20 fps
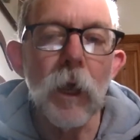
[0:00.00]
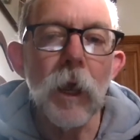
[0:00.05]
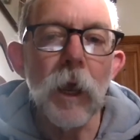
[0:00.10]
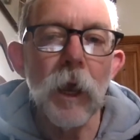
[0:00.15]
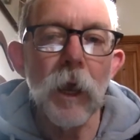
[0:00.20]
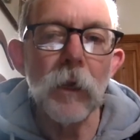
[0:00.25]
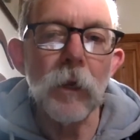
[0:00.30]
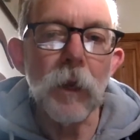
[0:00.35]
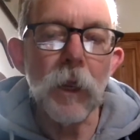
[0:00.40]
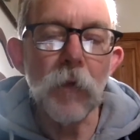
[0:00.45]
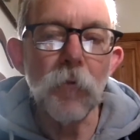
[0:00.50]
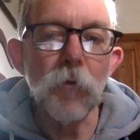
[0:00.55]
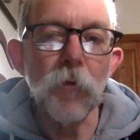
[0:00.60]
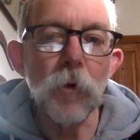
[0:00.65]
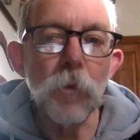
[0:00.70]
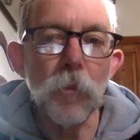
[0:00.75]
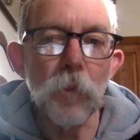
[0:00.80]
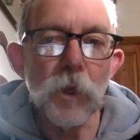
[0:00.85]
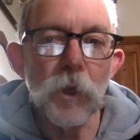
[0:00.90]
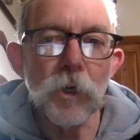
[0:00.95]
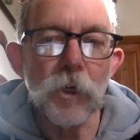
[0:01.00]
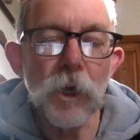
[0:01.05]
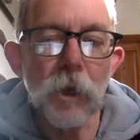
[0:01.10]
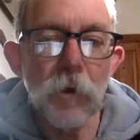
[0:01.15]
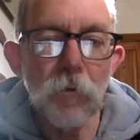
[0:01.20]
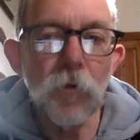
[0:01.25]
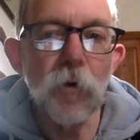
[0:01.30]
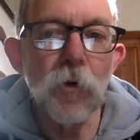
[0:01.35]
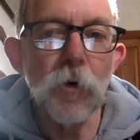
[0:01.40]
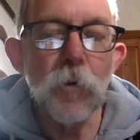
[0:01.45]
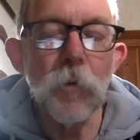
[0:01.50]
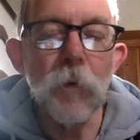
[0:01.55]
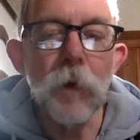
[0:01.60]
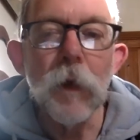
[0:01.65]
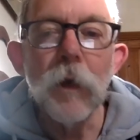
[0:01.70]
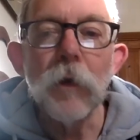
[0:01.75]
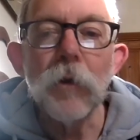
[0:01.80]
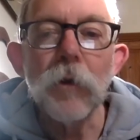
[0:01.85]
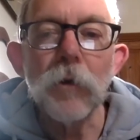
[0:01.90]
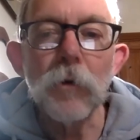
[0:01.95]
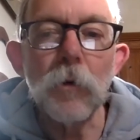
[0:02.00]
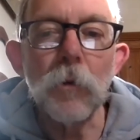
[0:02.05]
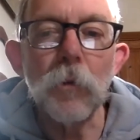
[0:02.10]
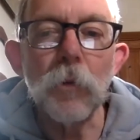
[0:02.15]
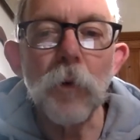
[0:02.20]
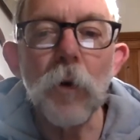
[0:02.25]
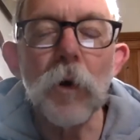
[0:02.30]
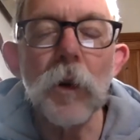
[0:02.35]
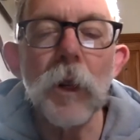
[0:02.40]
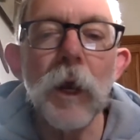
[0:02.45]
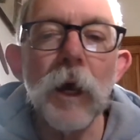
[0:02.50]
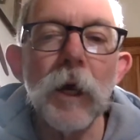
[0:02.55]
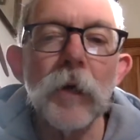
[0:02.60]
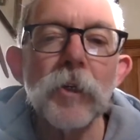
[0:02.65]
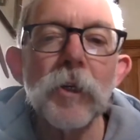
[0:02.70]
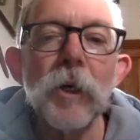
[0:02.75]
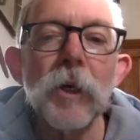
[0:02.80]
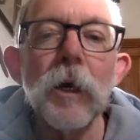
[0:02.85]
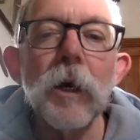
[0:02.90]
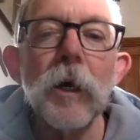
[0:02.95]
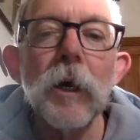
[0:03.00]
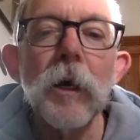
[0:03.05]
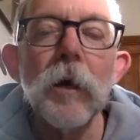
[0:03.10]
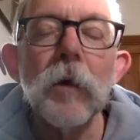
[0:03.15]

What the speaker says: And if you're pitching a film to a broadcaster,